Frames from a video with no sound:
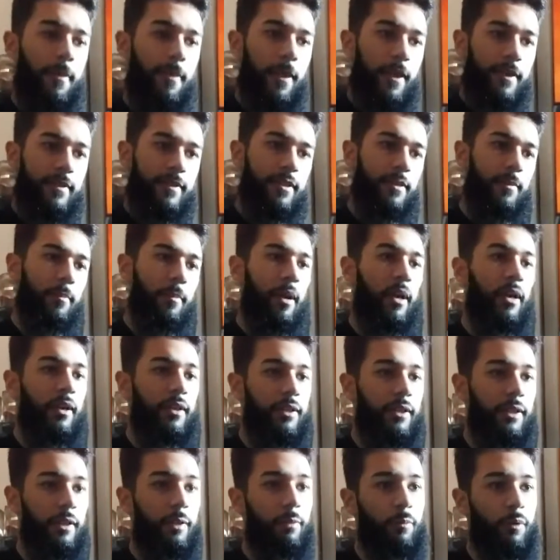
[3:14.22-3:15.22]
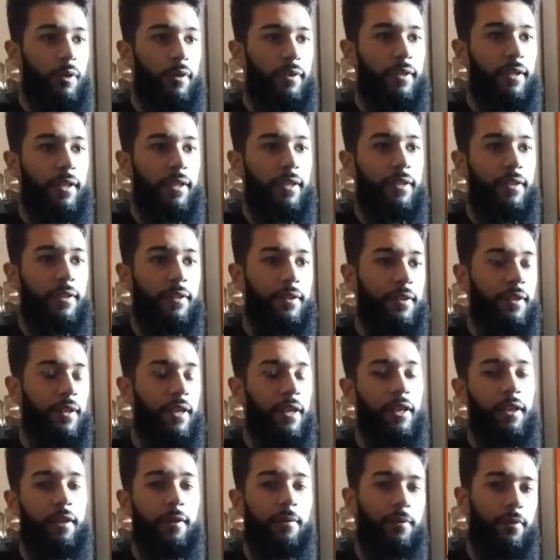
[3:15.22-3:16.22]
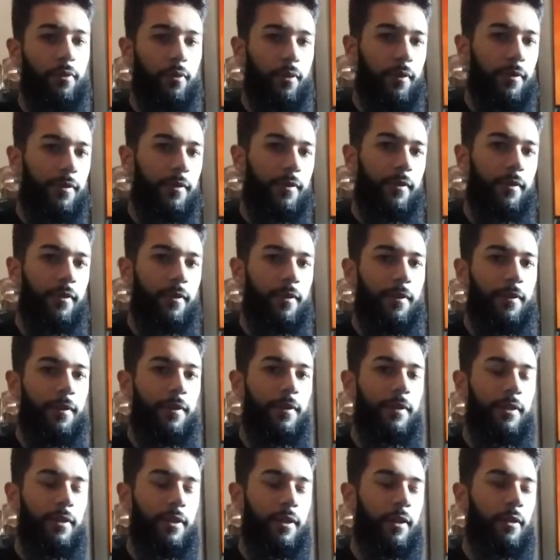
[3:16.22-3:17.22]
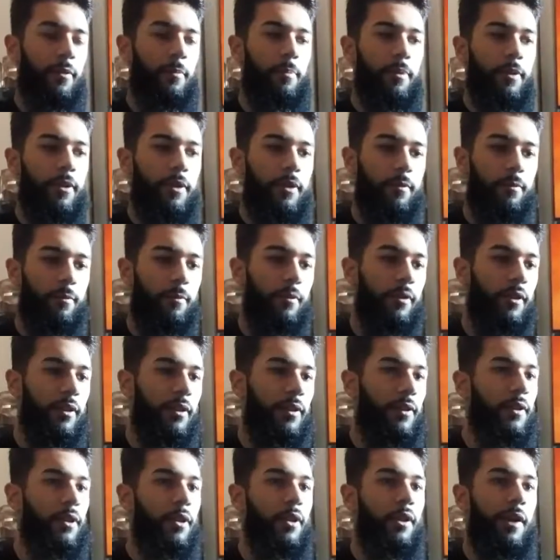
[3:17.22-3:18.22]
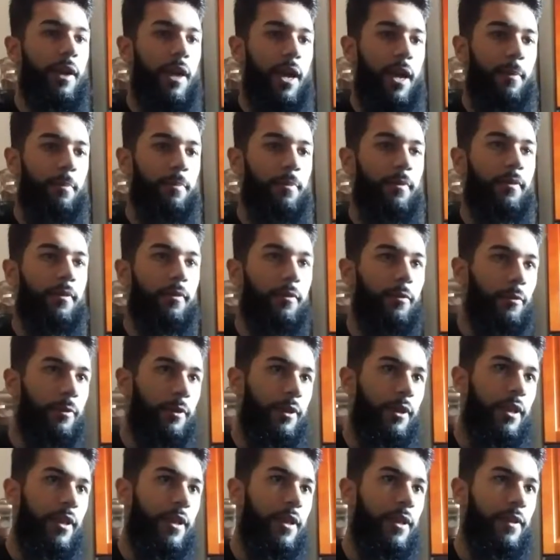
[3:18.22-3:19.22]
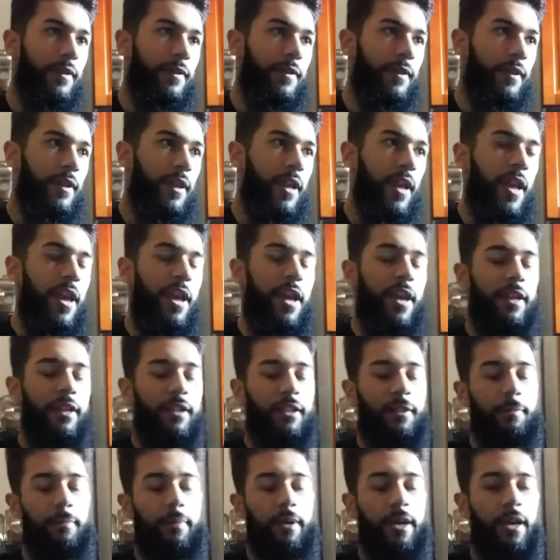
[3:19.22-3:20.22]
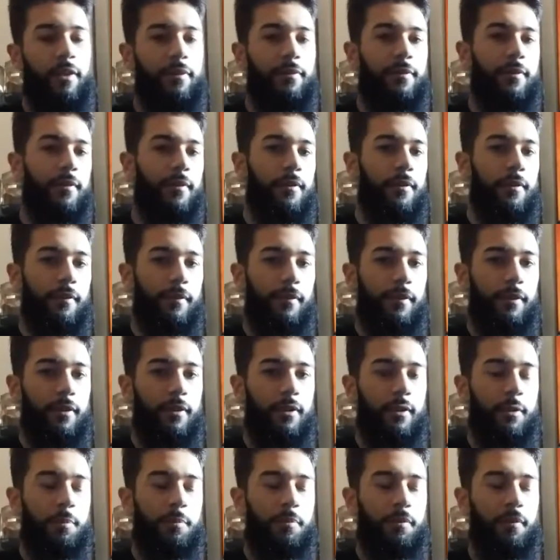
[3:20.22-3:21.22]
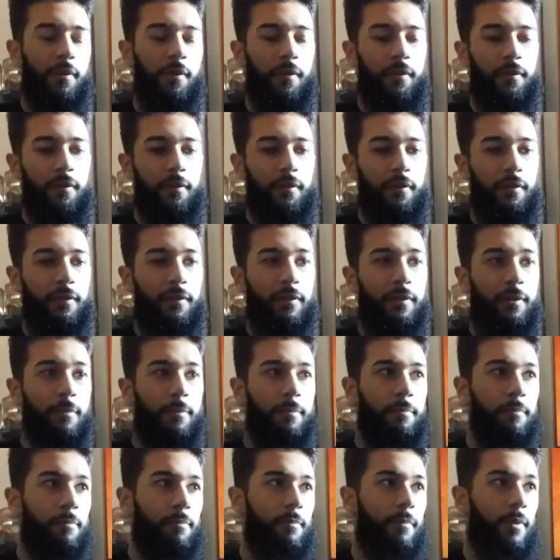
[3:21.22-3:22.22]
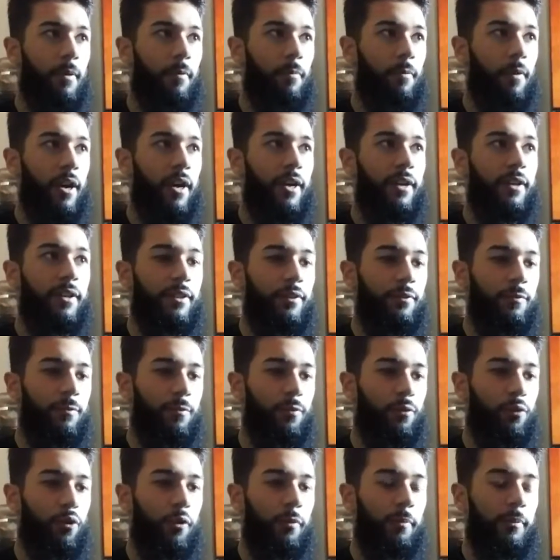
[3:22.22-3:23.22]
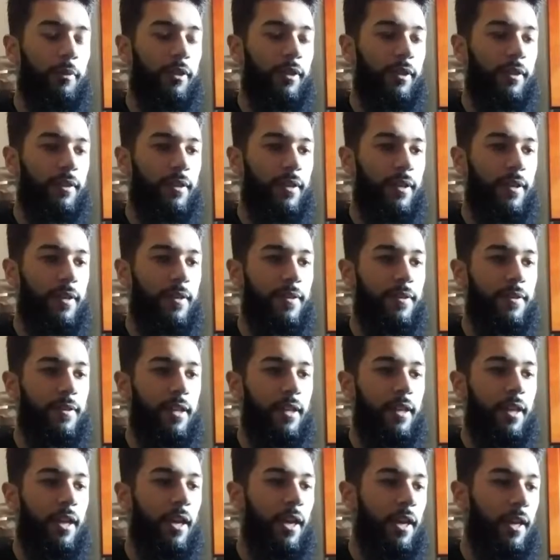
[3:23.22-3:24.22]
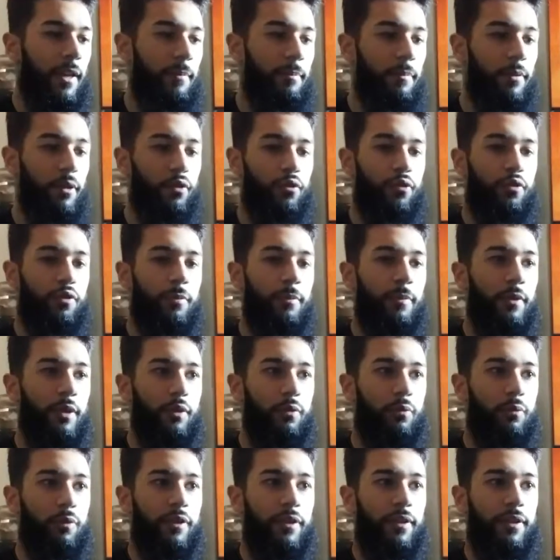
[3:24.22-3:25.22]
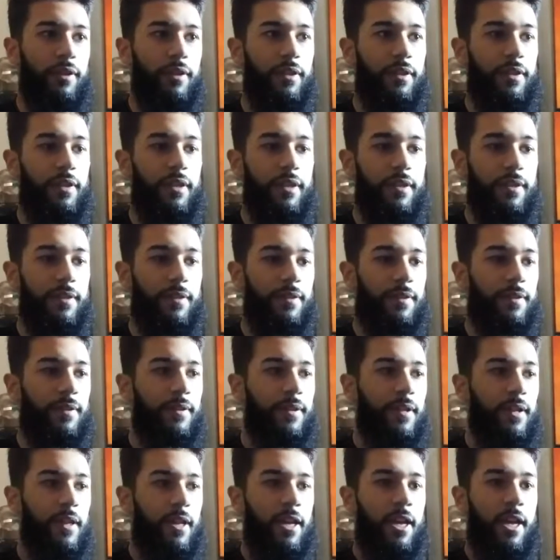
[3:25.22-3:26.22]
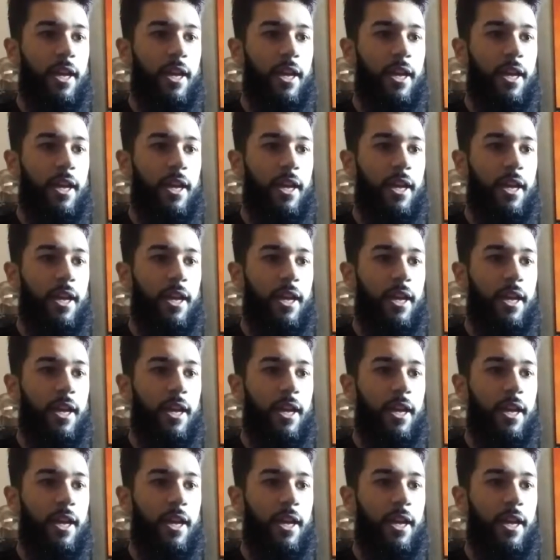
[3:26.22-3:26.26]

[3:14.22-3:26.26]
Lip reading: That's about it with the negative thoughts on the LP. Really, there absolutely isn't any bad songs on this project. Riot normally does a mixture between this